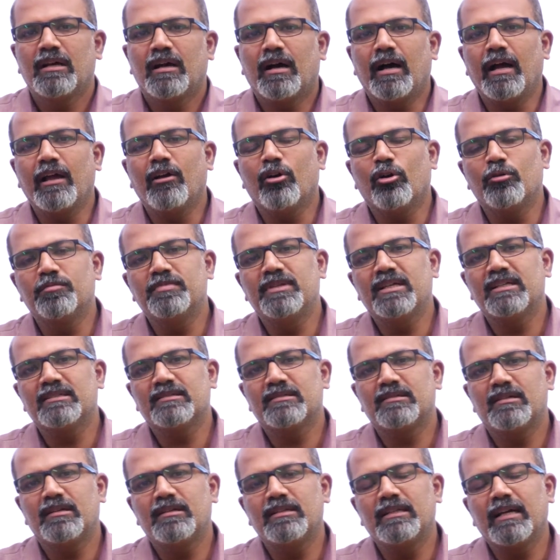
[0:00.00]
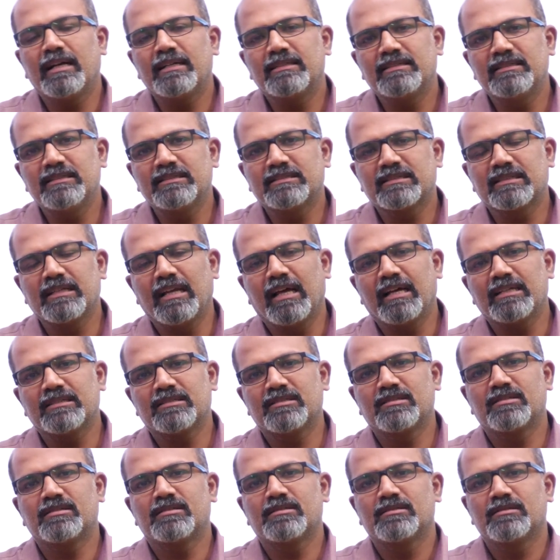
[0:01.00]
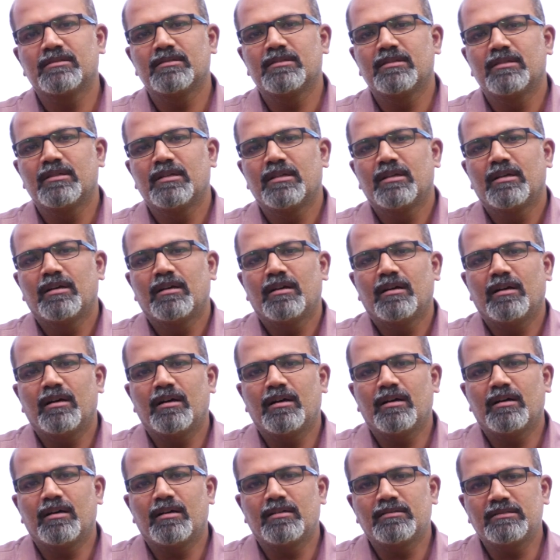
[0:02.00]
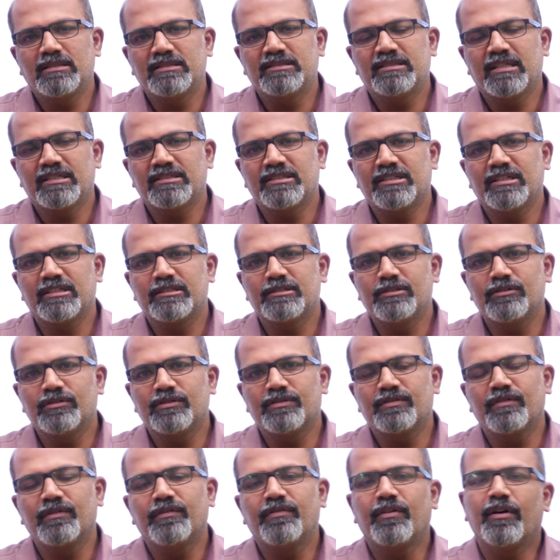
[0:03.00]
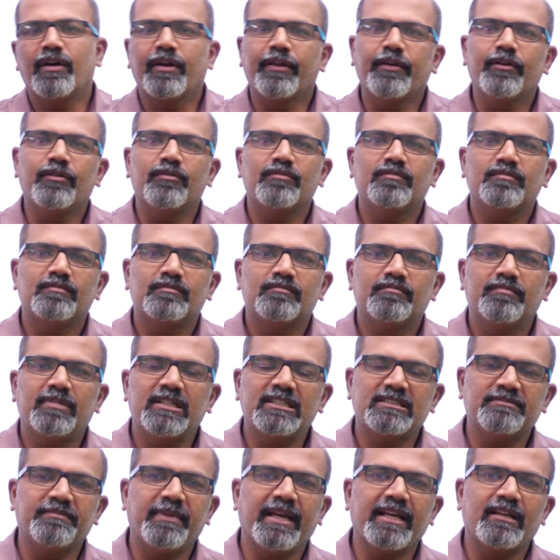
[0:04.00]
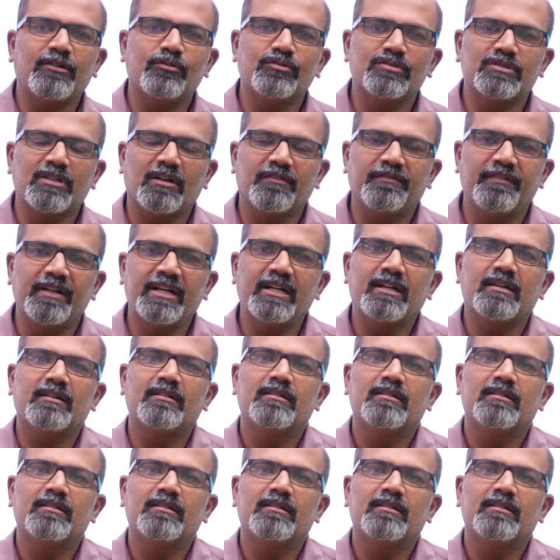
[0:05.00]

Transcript: I hope that this class, this session is useful for you. Please make use of it.